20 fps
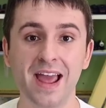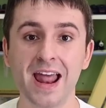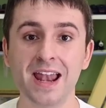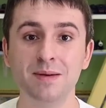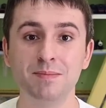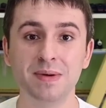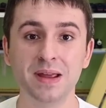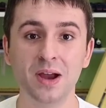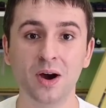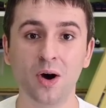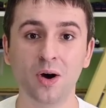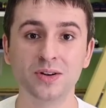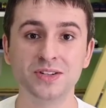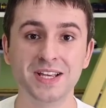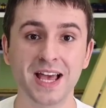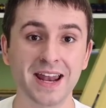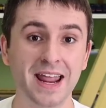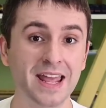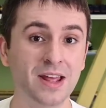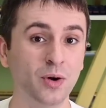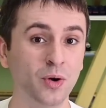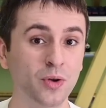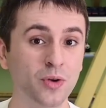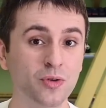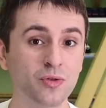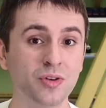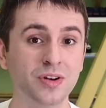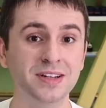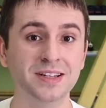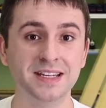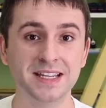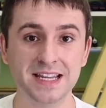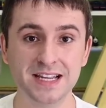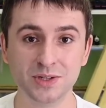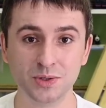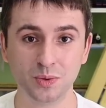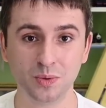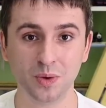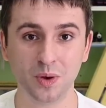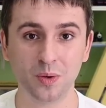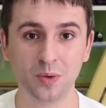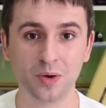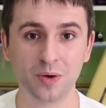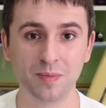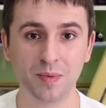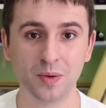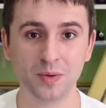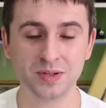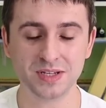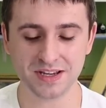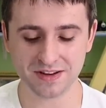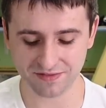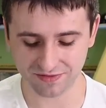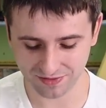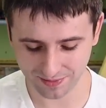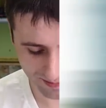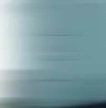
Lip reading: NBR 10800 diesel locomotive.